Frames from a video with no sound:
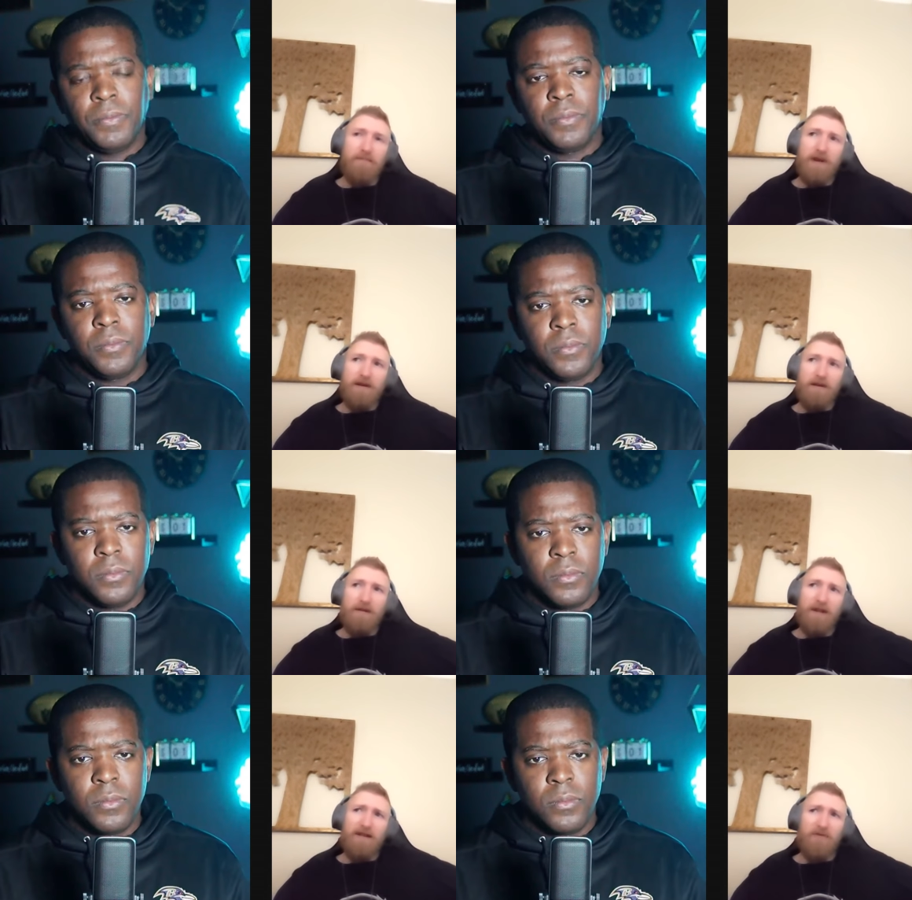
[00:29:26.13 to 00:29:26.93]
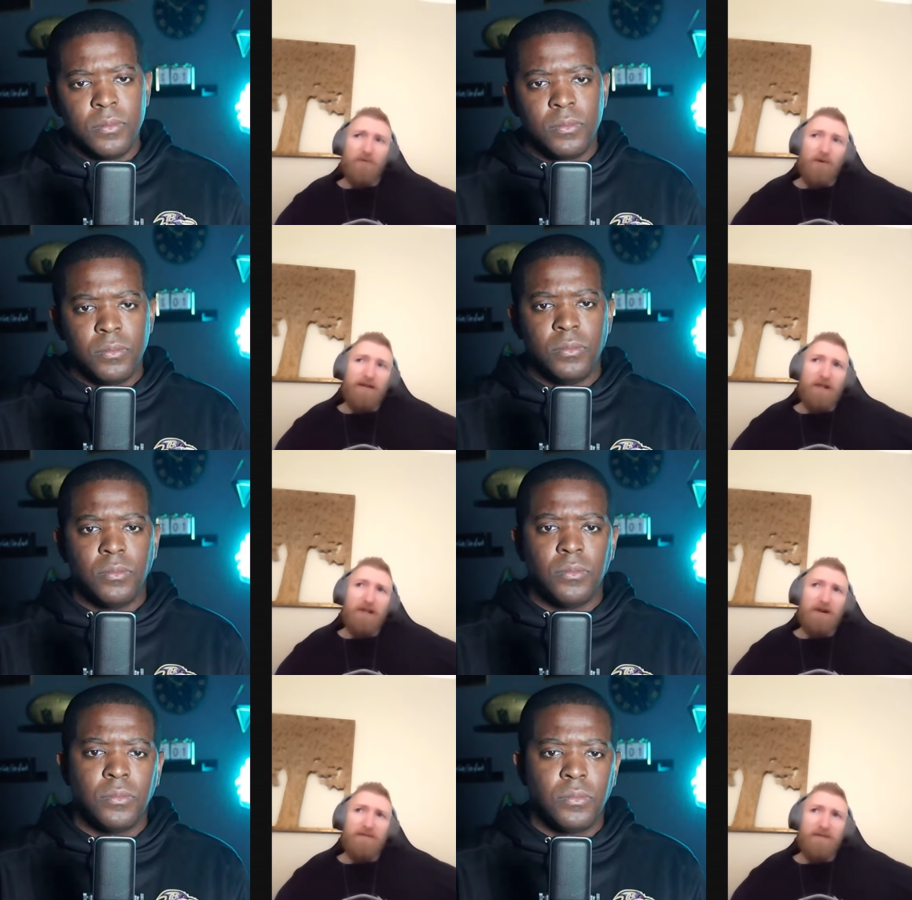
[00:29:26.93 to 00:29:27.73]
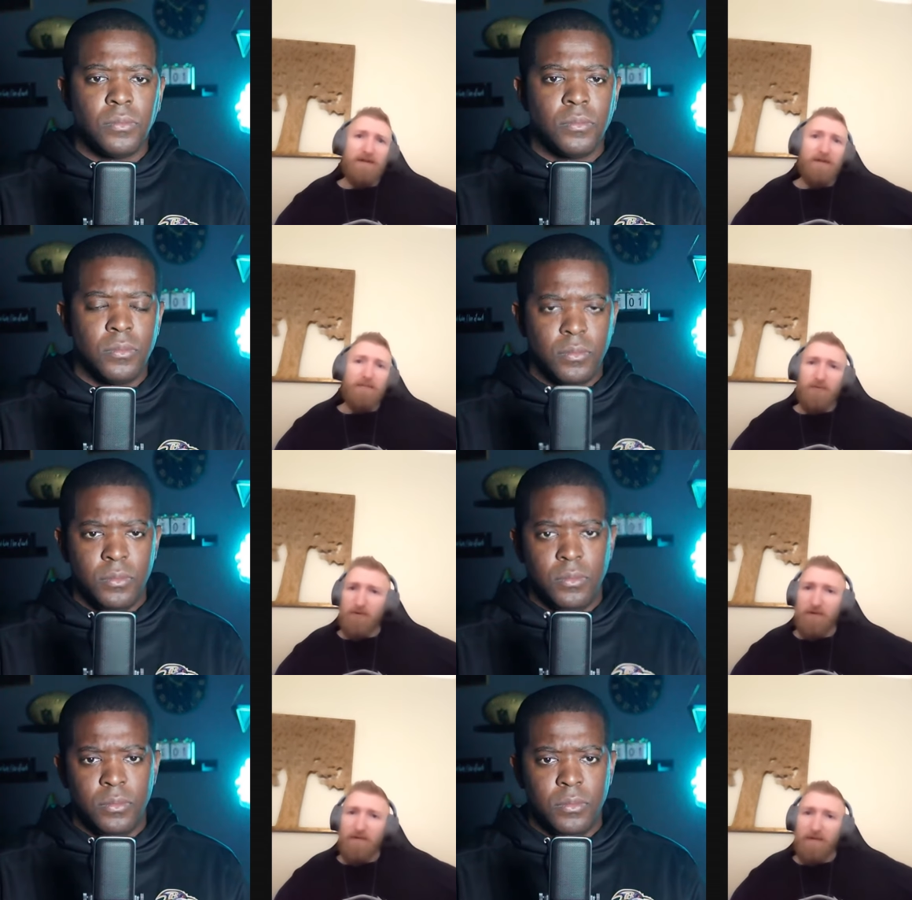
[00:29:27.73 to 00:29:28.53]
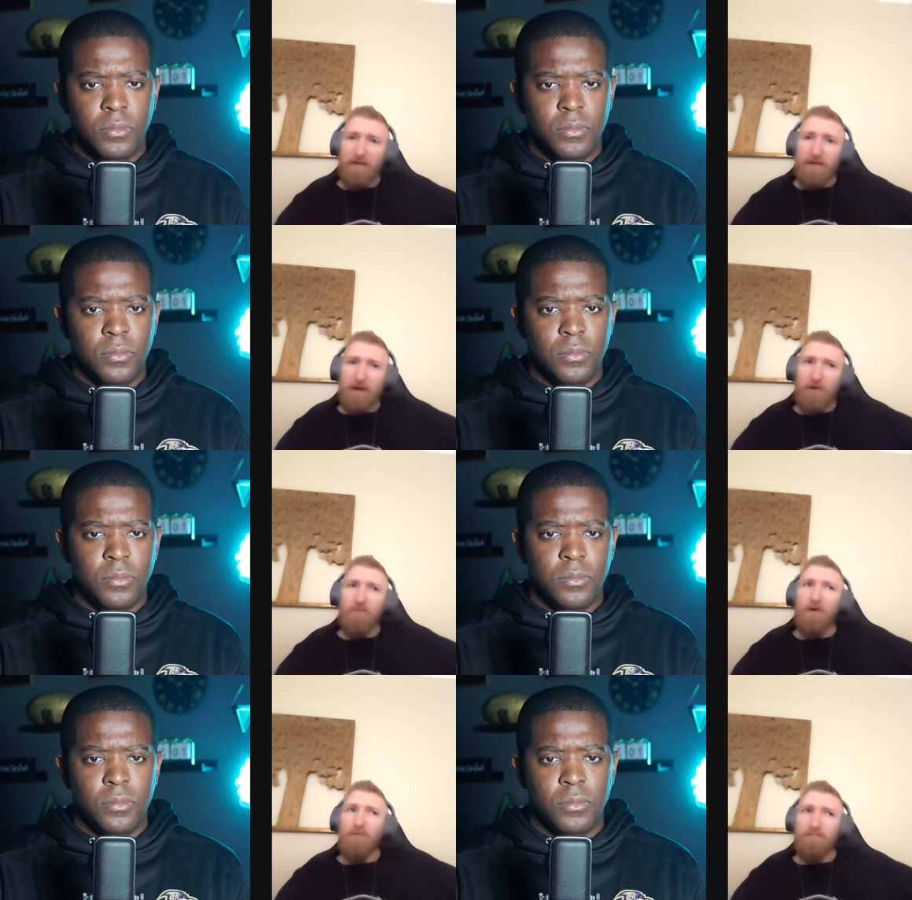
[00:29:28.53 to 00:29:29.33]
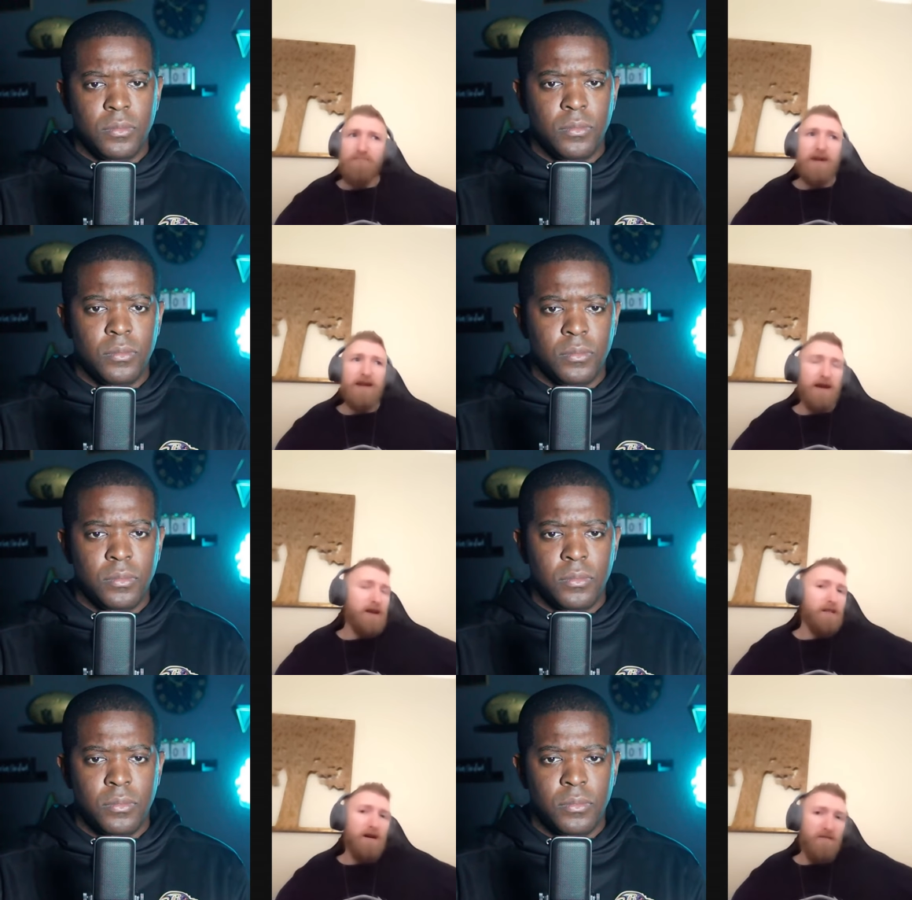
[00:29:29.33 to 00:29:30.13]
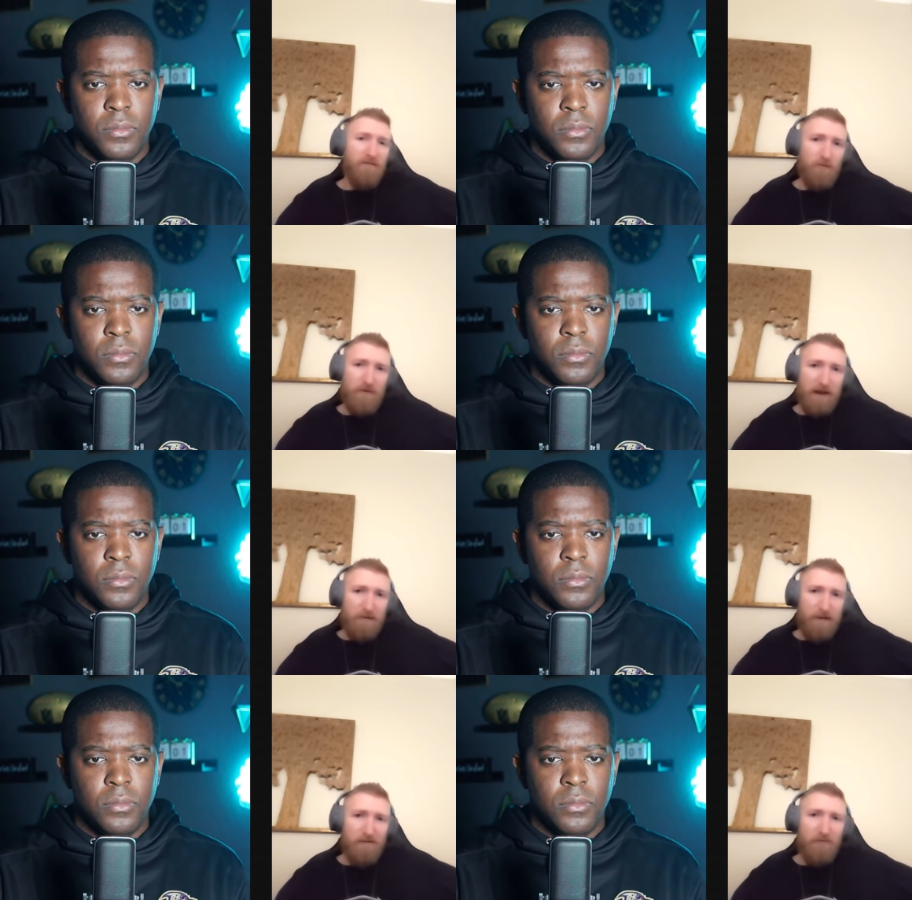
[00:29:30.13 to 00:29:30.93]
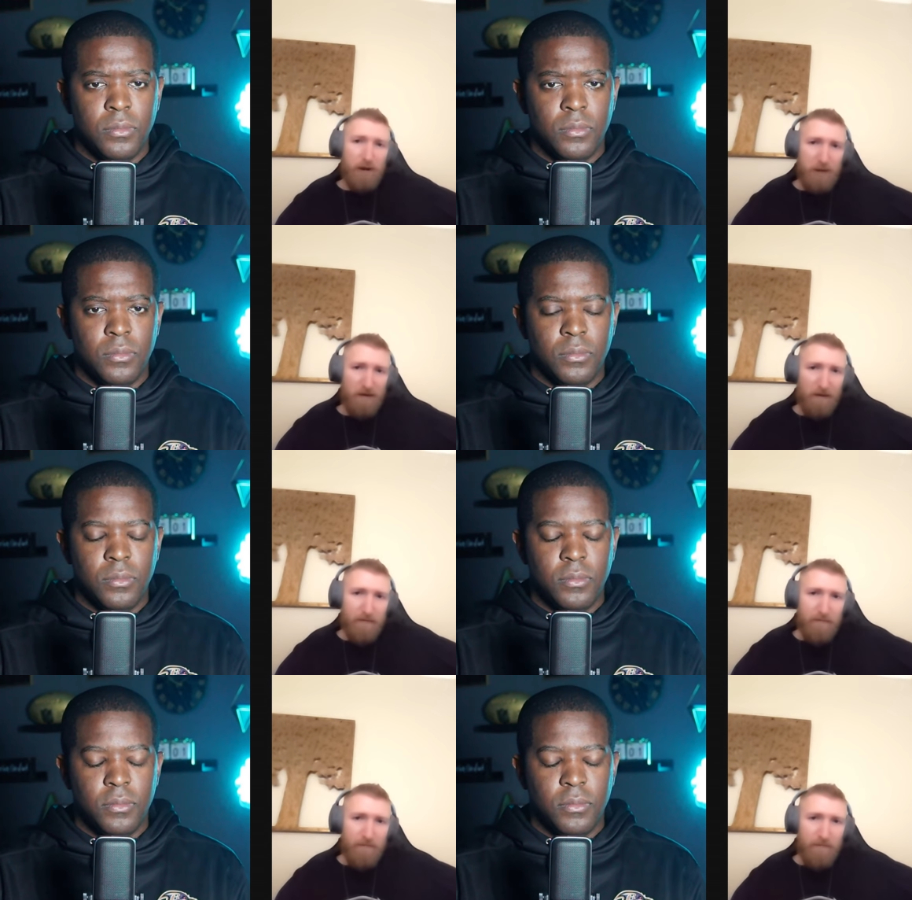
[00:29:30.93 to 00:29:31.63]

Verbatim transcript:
Speaker 1: because if the Ravens offense improves, you won't be in a lot of fourth down situations.